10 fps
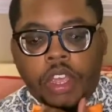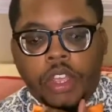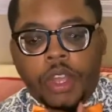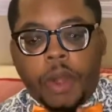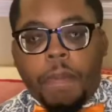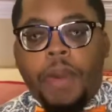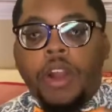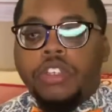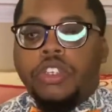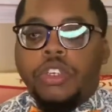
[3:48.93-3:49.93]
your
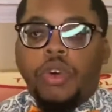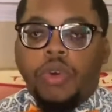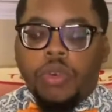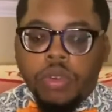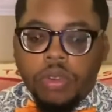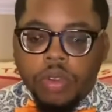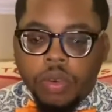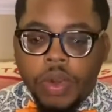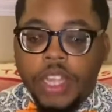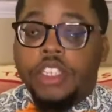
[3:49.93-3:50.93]
personal
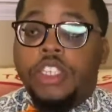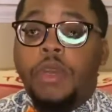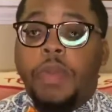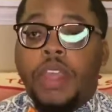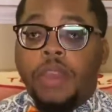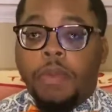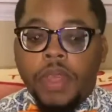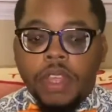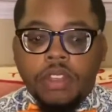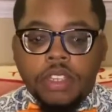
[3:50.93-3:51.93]
relationship and your
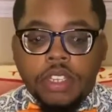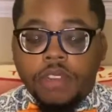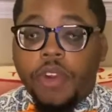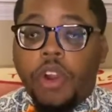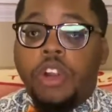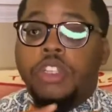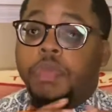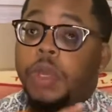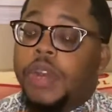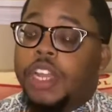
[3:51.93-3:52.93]
business as far as
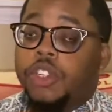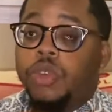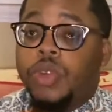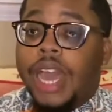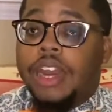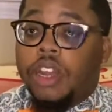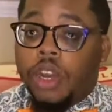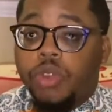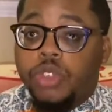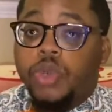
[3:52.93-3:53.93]
people that you got
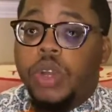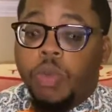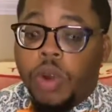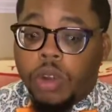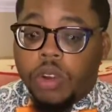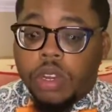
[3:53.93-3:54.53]
close to at work